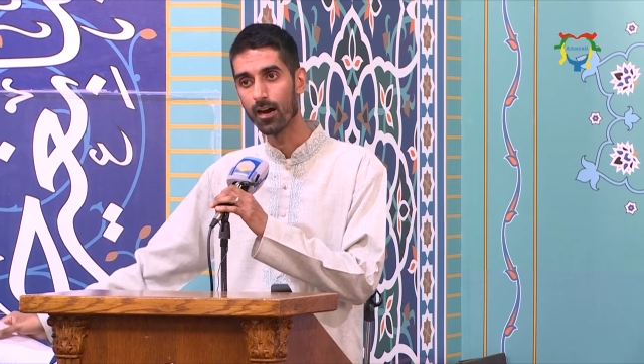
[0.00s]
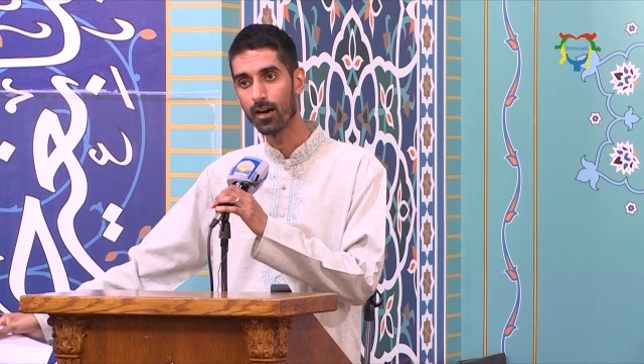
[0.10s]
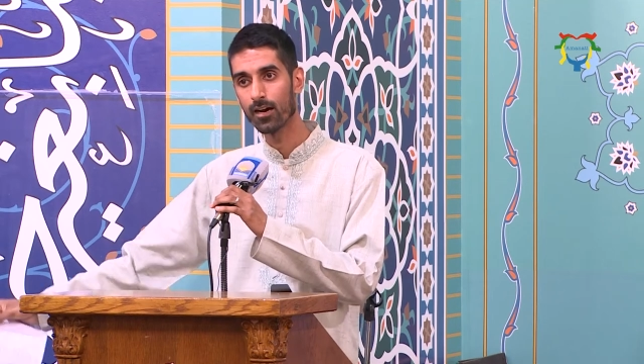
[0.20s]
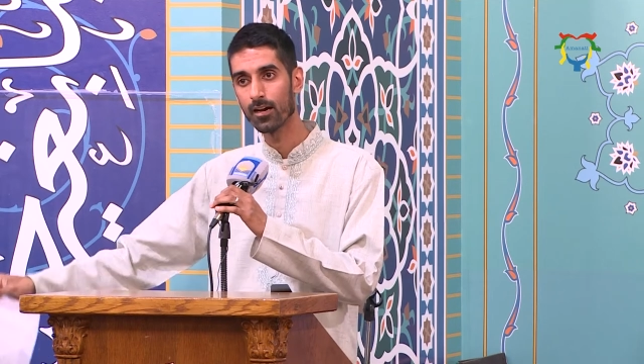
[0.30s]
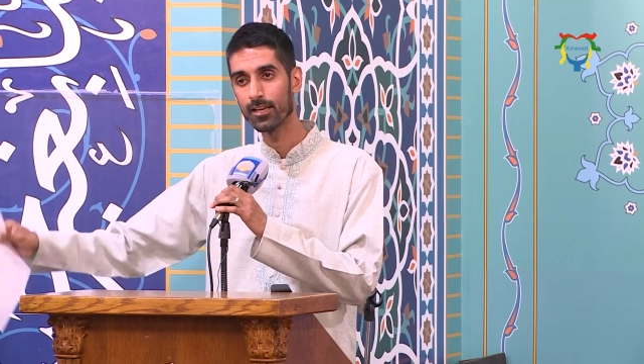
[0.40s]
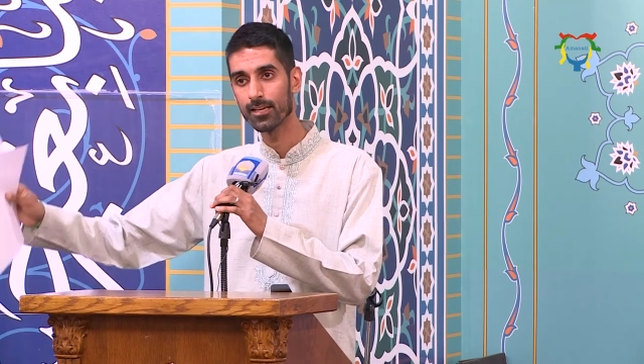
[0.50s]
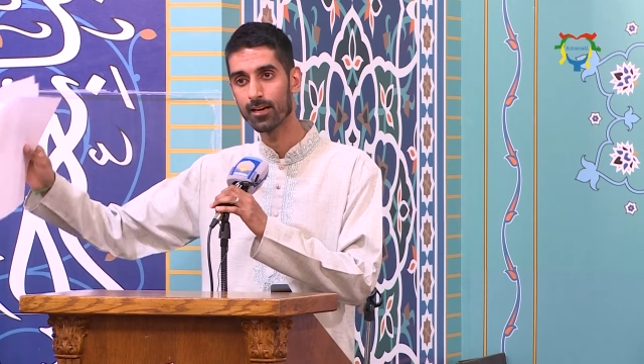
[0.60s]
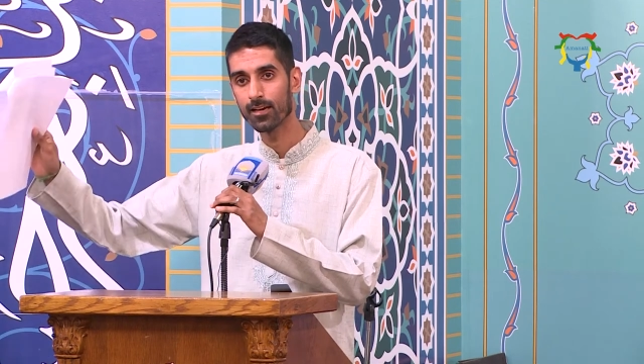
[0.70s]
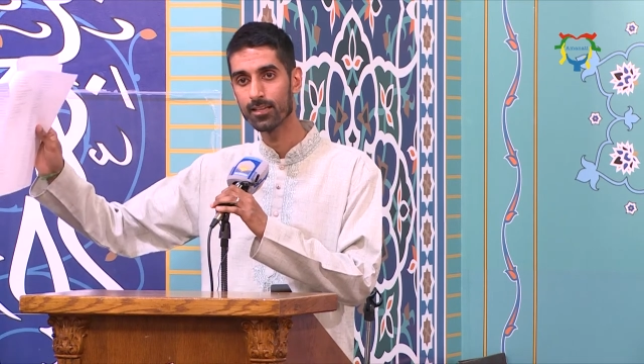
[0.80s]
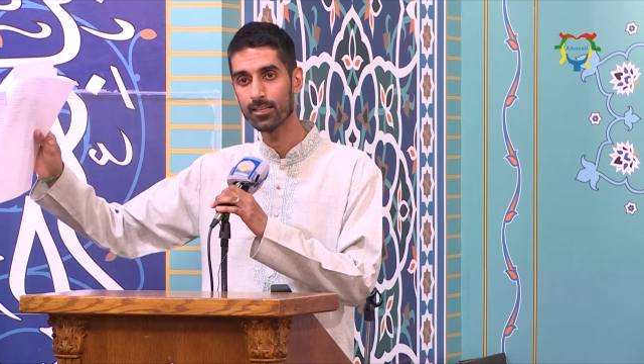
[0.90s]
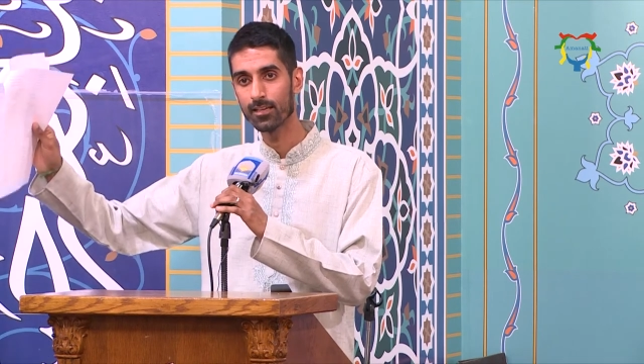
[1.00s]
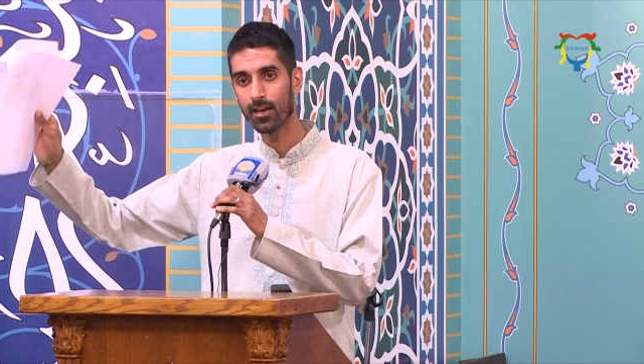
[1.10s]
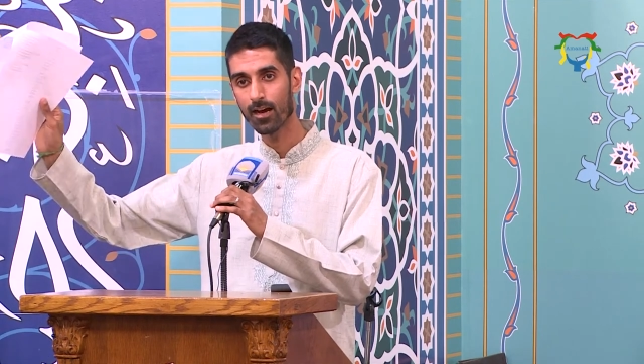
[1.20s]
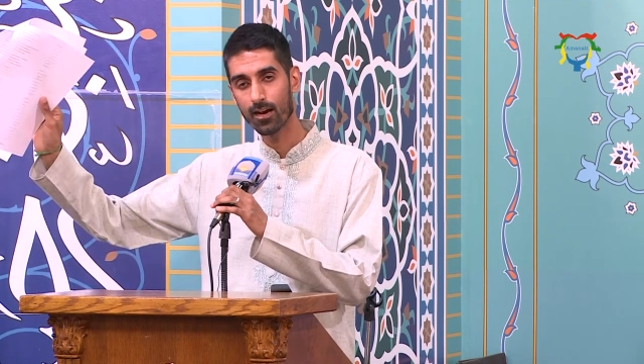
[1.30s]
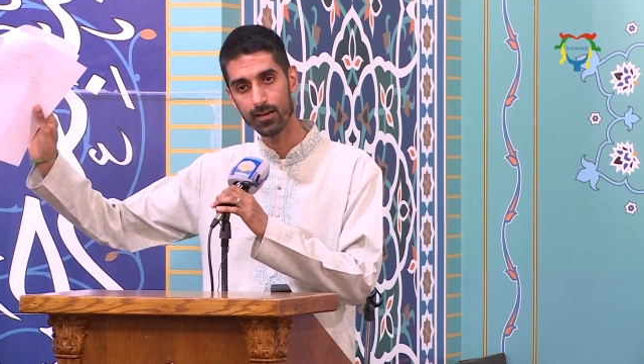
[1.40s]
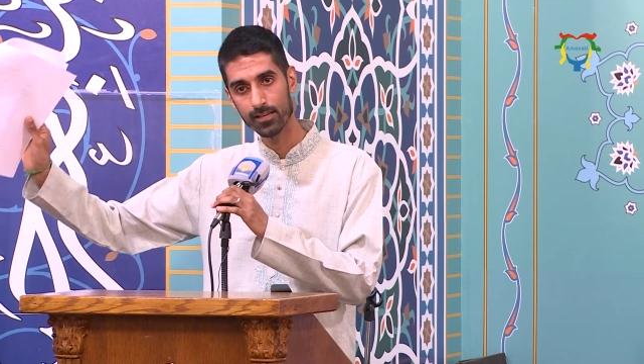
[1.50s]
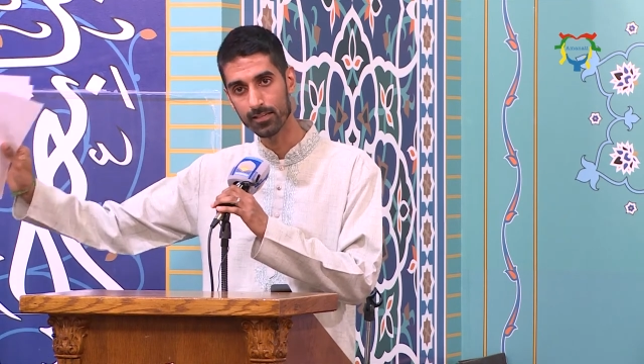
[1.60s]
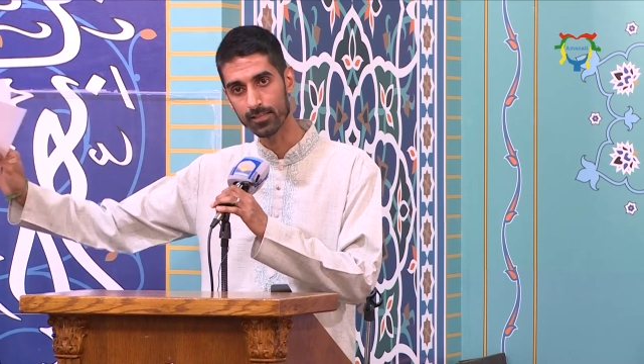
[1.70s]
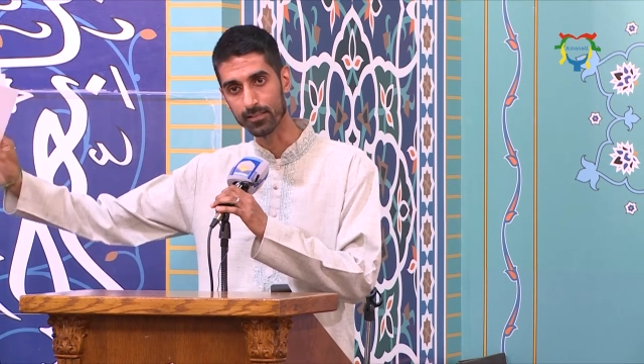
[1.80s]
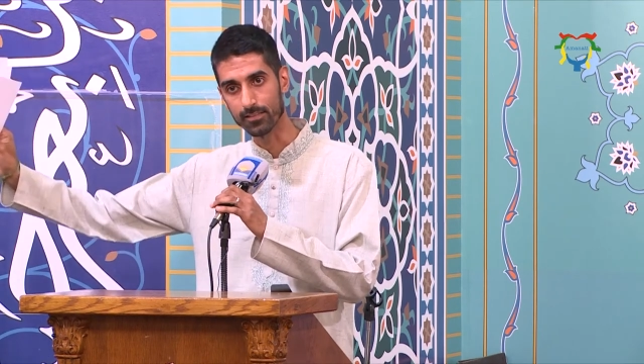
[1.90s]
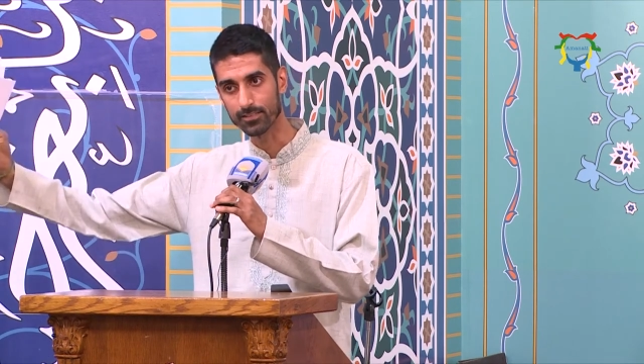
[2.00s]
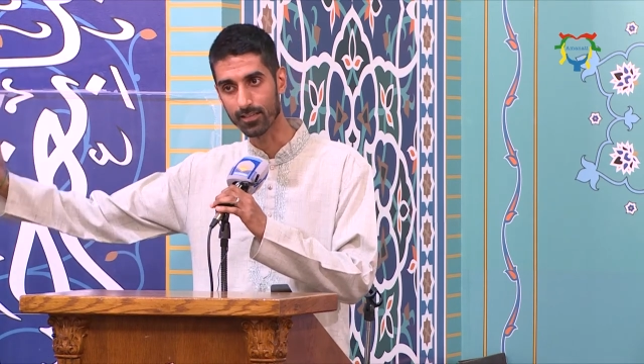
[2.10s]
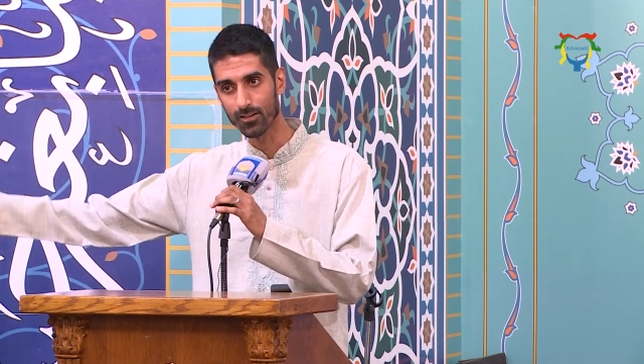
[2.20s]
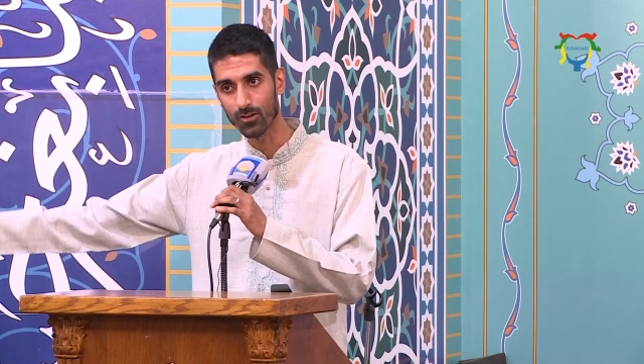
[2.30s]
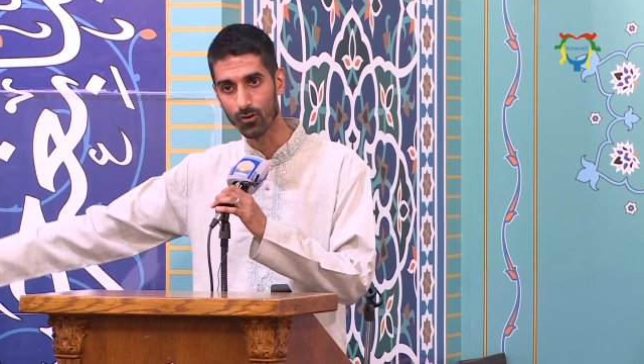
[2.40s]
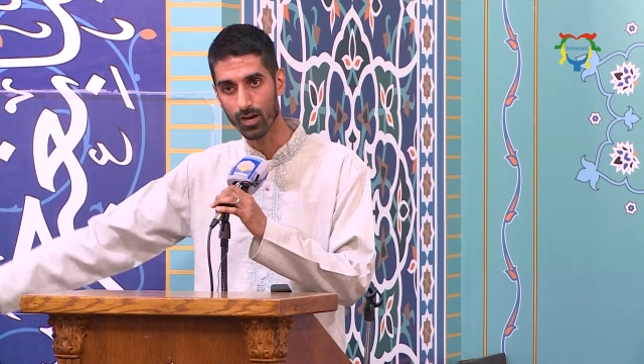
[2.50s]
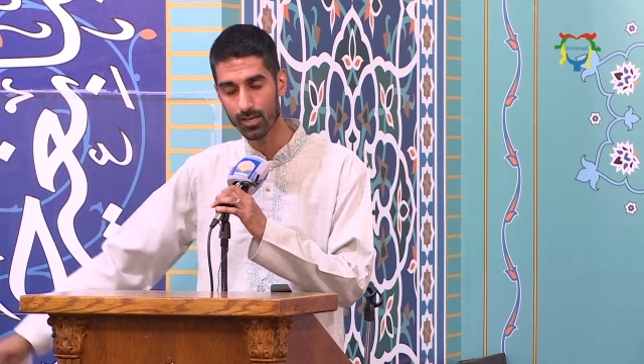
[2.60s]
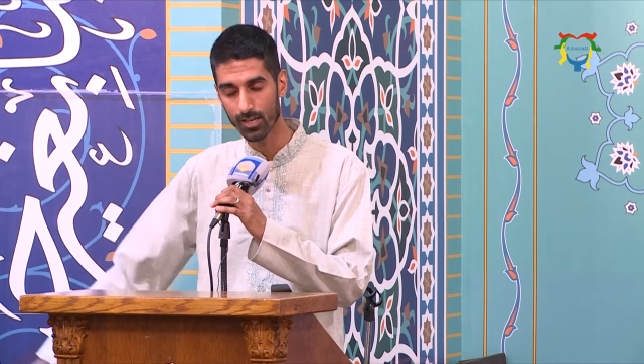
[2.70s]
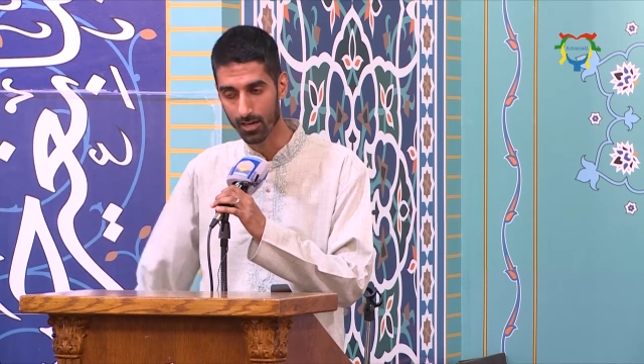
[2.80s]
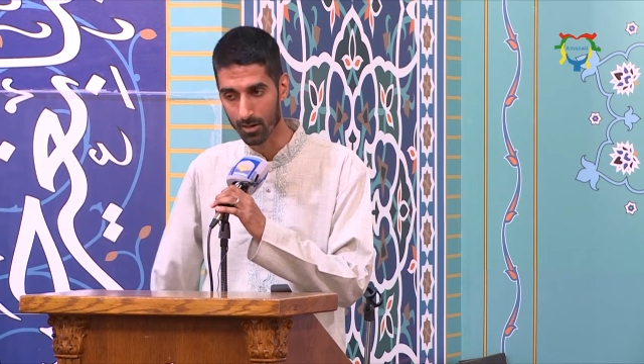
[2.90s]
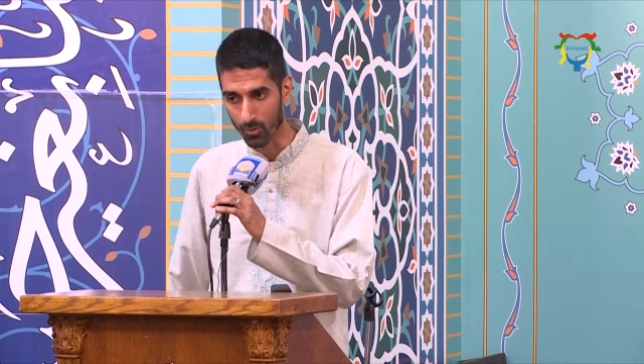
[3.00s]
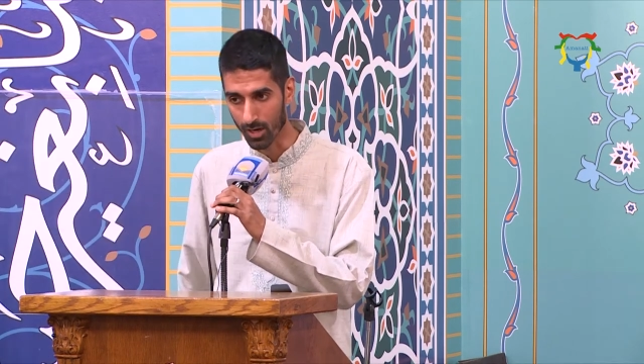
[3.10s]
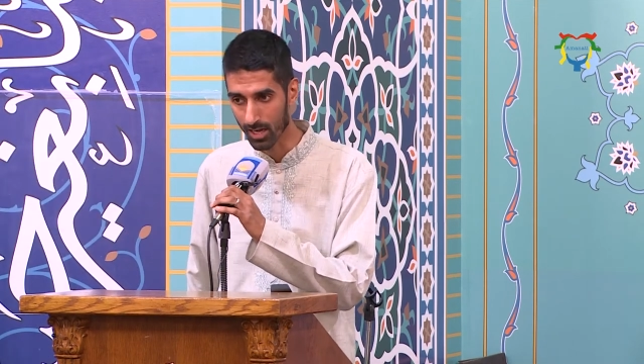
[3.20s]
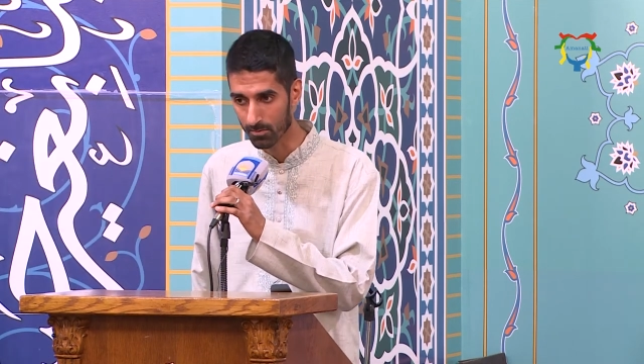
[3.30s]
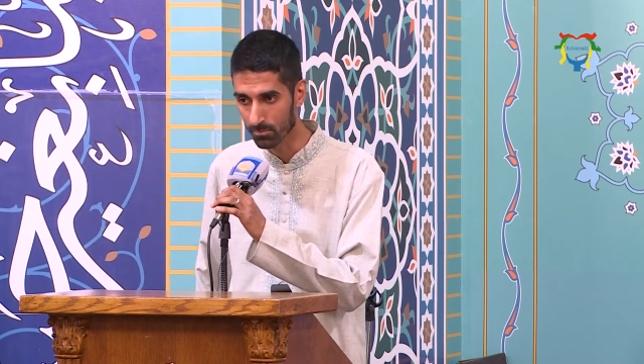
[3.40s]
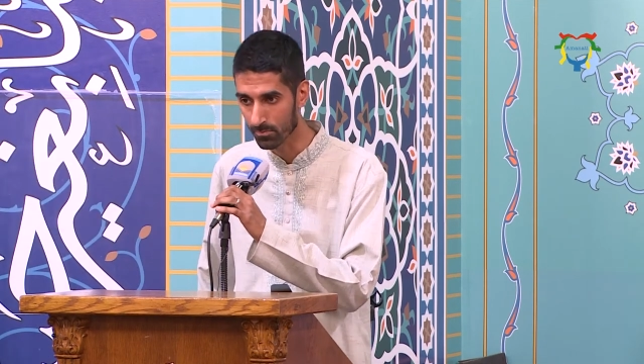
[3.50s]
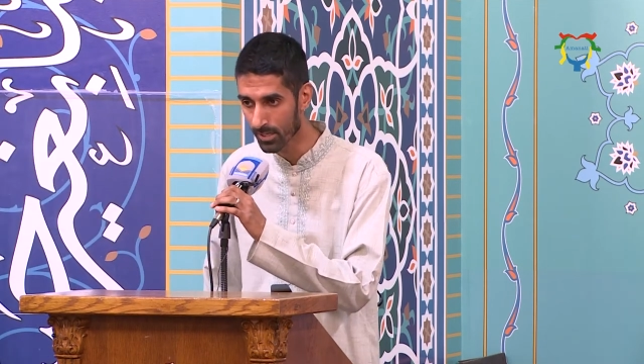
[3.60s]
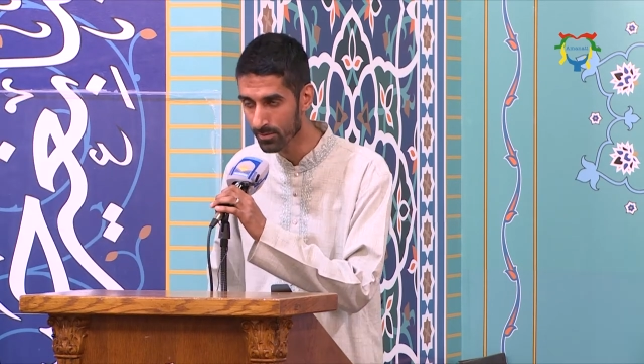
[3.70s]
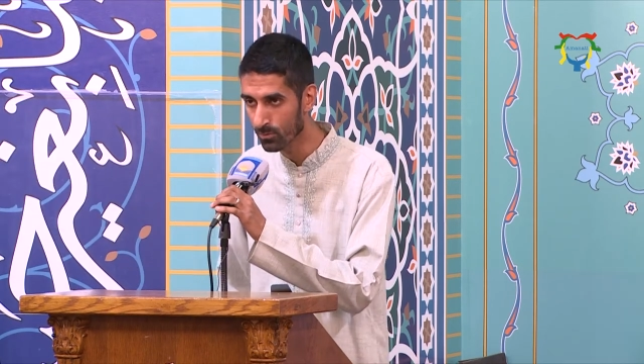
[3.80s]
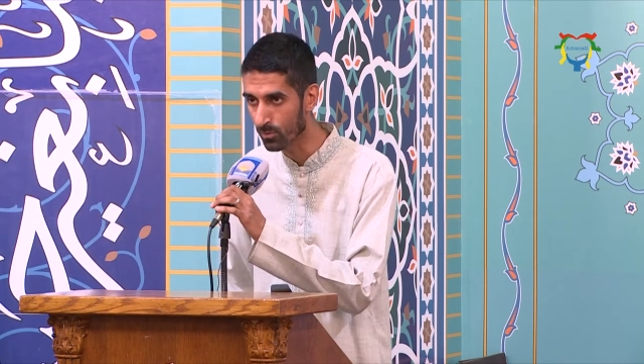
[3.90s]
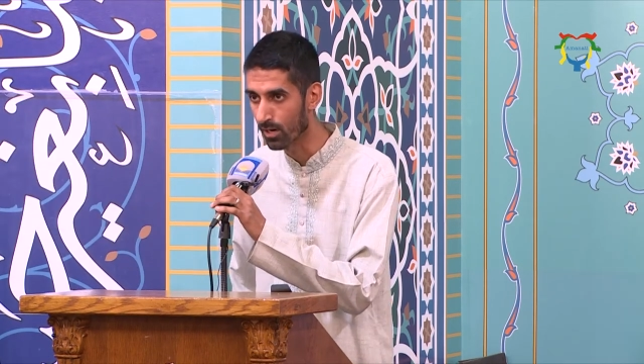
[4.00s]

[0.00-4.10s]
Ali, Ali Ali, Sallu ala Muhammad wa